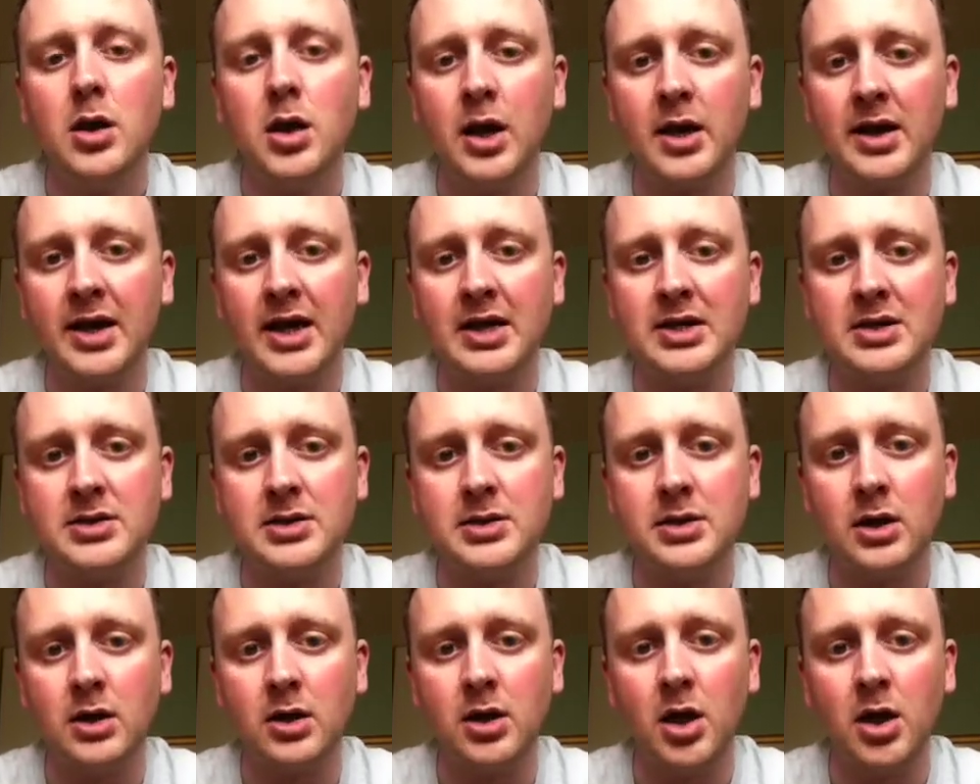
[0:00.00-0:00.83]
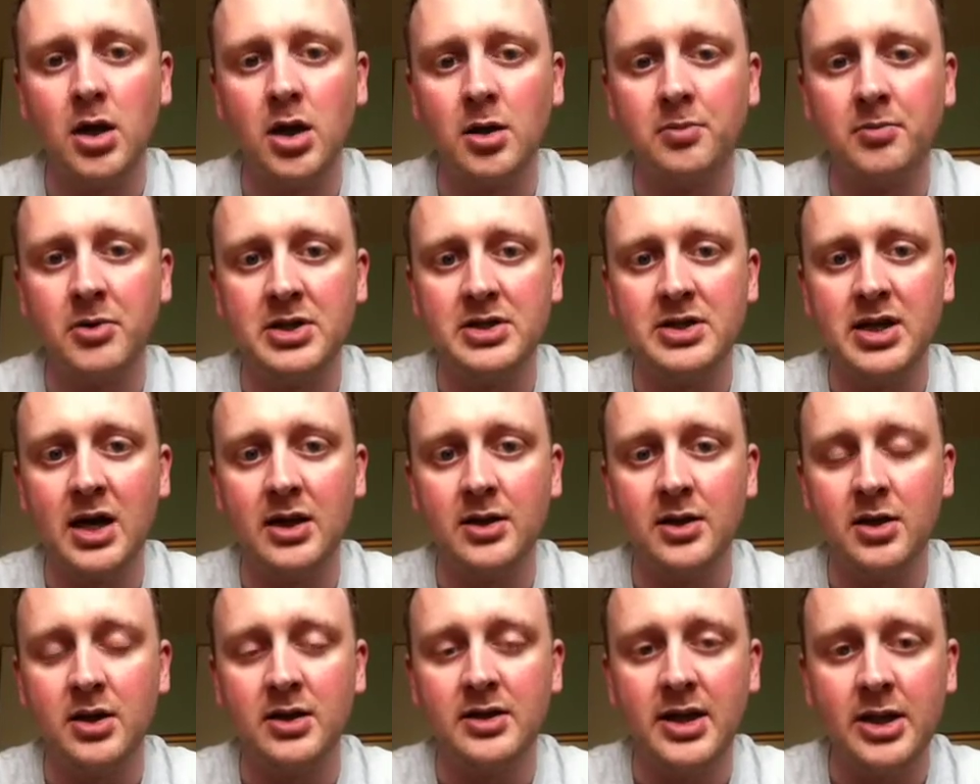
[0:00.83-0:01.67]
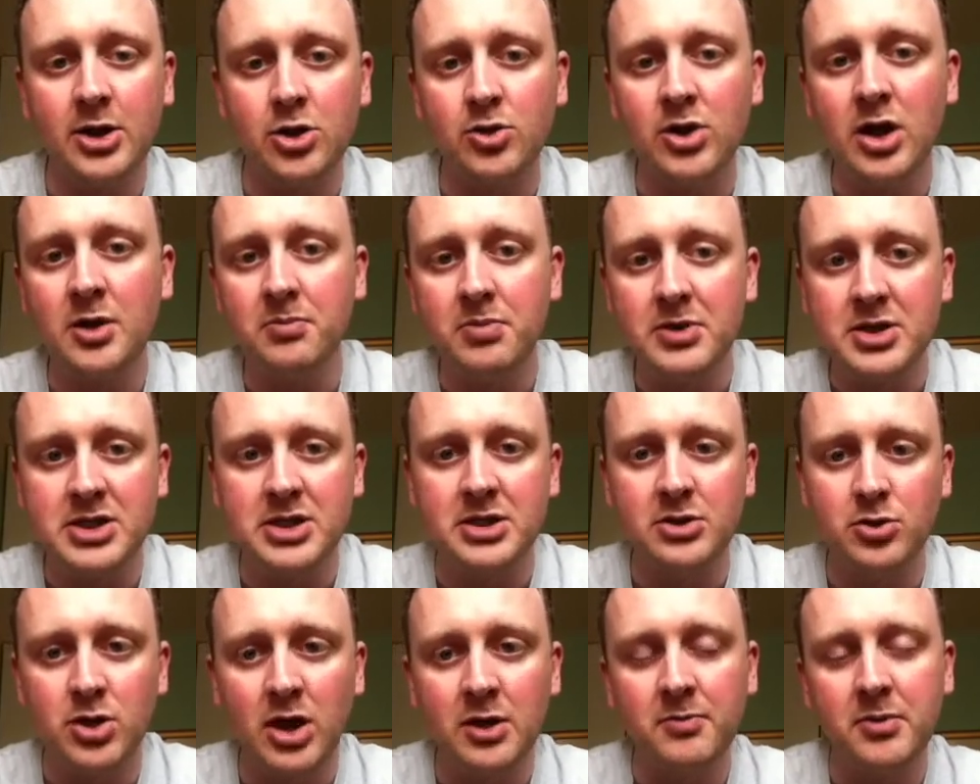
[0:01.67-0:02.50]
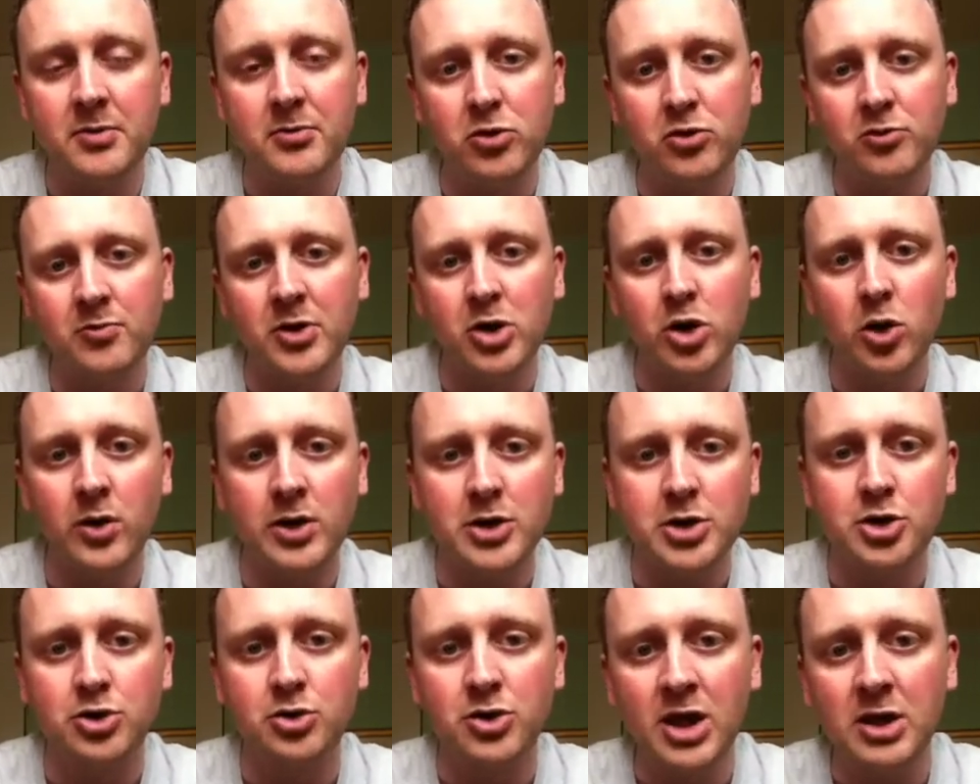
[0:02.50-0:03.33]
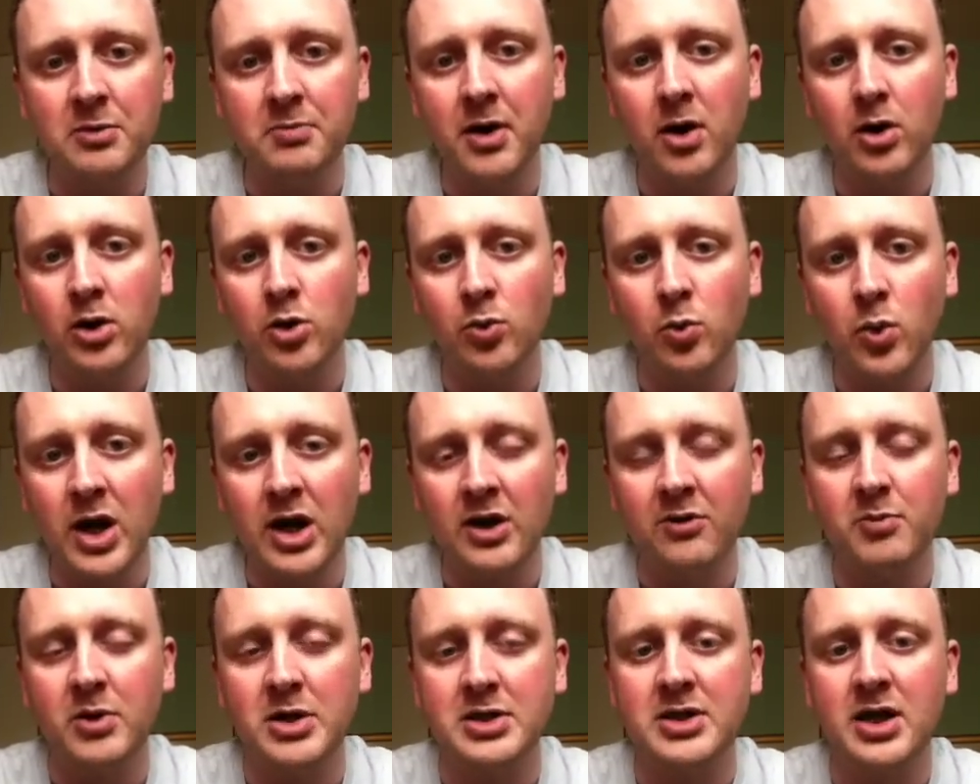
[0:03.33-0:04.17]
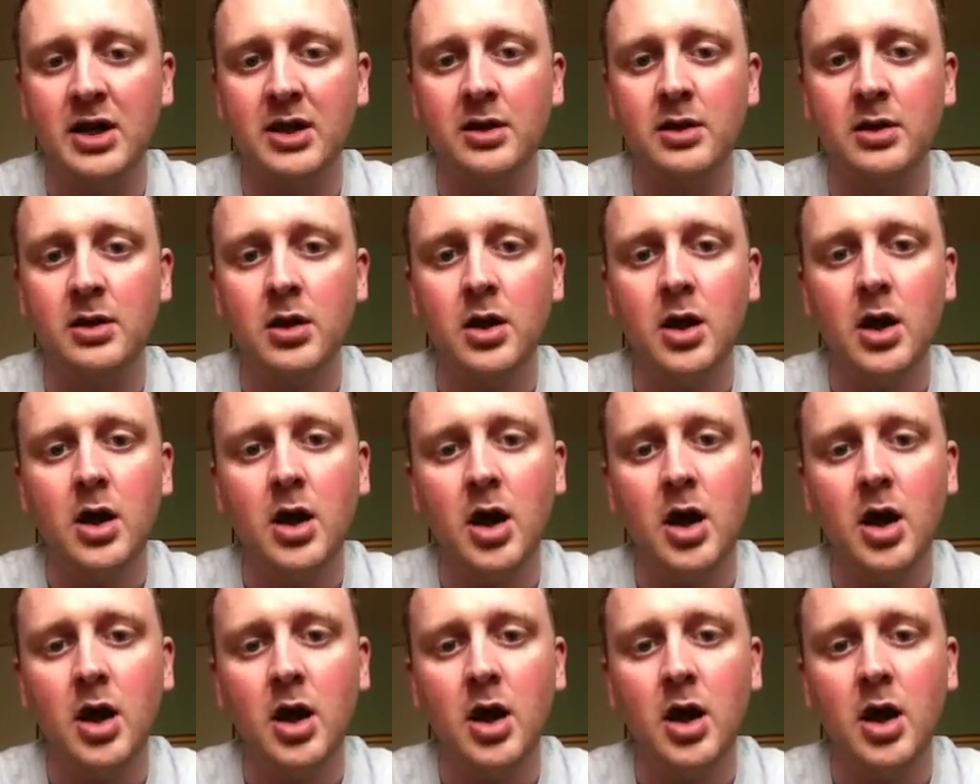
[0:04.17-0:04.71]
against a guy like Maidana, and then you keep your movement going, so you keep out of the way of Maidana.